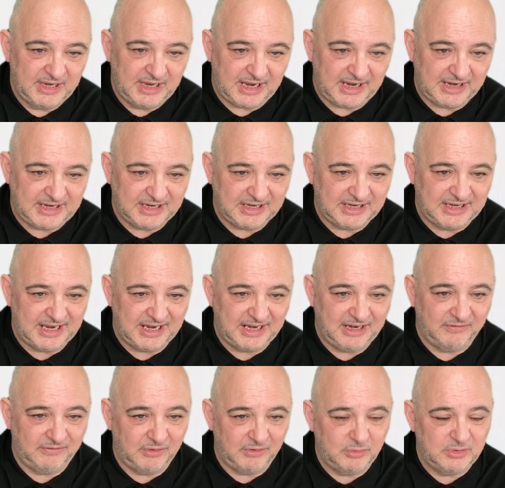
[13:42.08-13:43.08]
I can kind
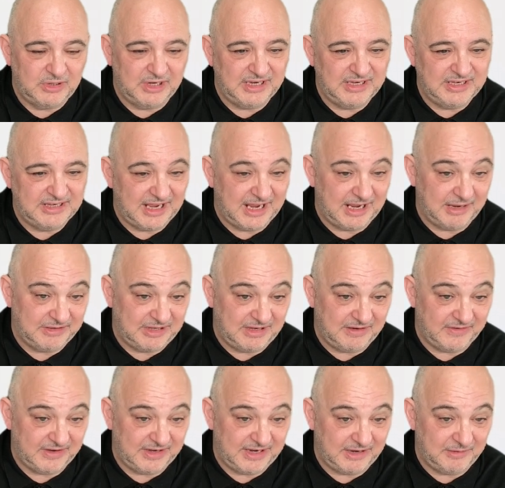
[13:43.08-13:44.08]
of look in depth,
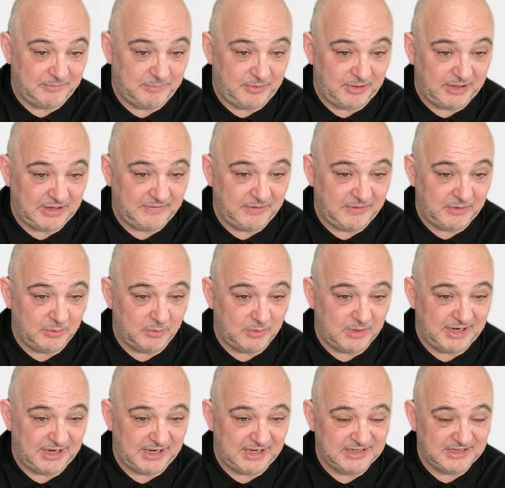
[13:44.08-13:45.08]
give it an ad preview,
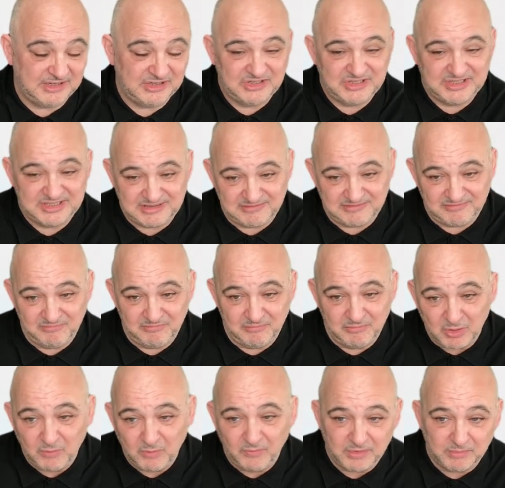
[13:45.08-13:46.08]
and I can
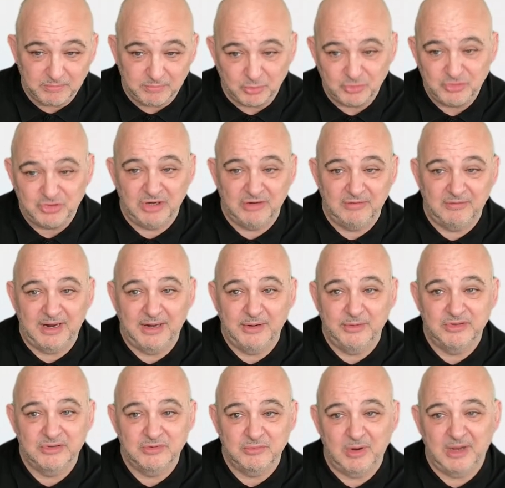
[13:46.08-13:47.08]
move the budget around
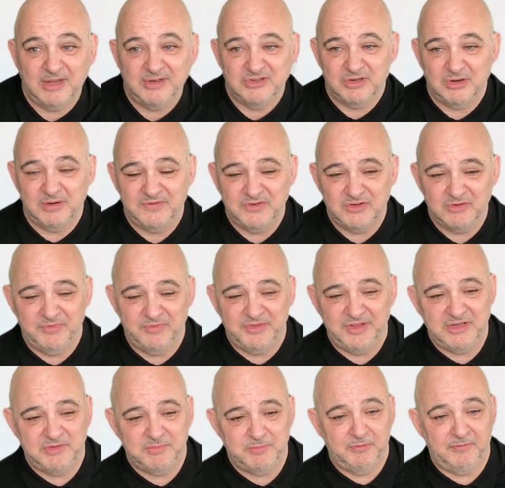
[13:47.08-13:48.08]
as well. So if
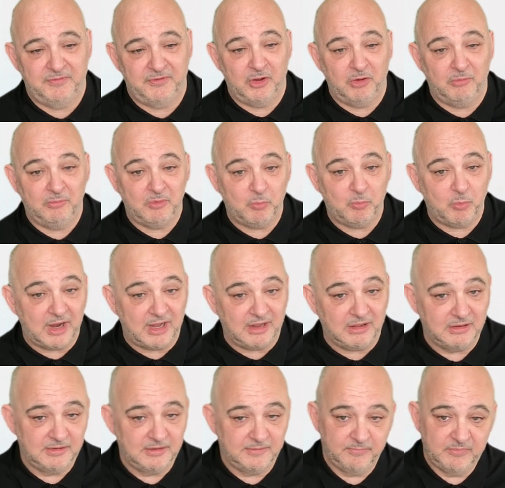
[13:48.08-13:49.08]
something's performing
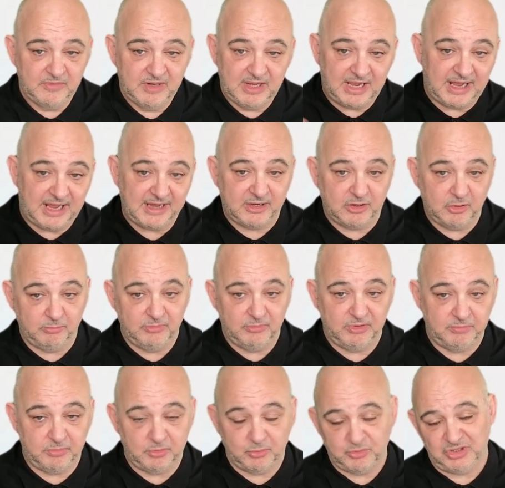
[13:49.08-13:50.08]
well, I can up the
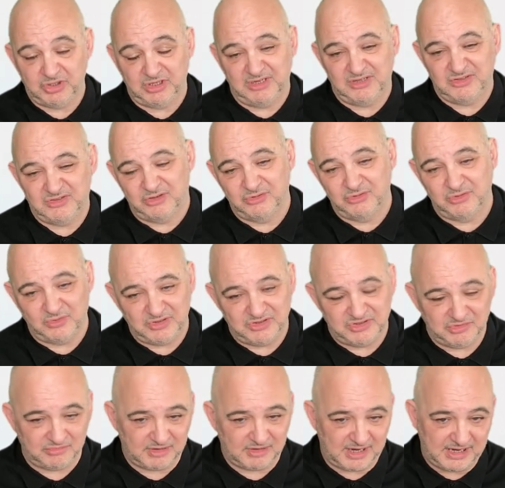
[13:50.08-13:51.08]
budget. It's not doing
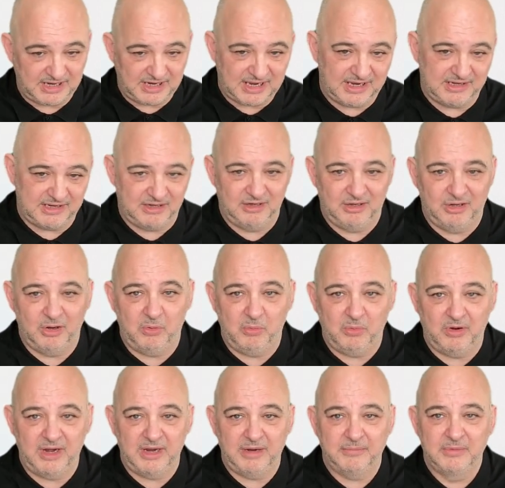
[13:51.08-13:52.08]
too great, I can
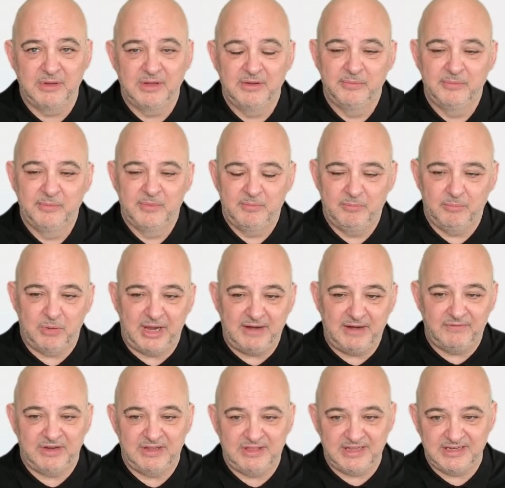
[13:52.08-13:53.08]
lower it. But
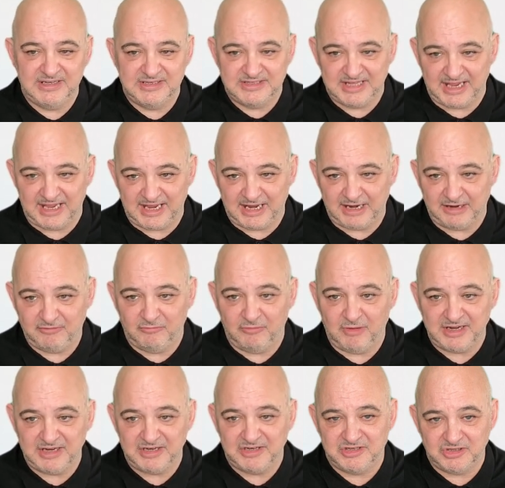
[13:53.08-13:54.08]
everything's there,
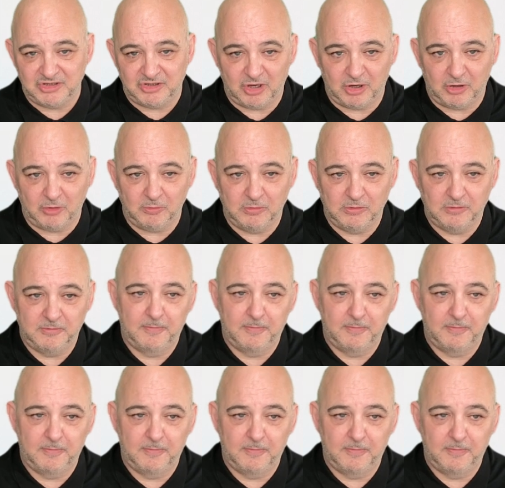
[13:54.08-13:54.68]
ready to go.